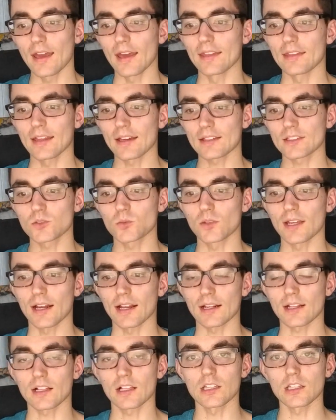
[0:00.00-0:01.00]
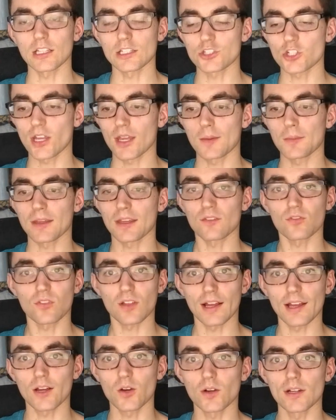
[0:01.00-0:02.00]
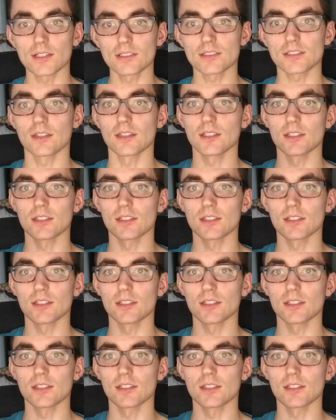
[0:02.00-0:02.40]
And next we got Clutch Gaming and FlyQuest.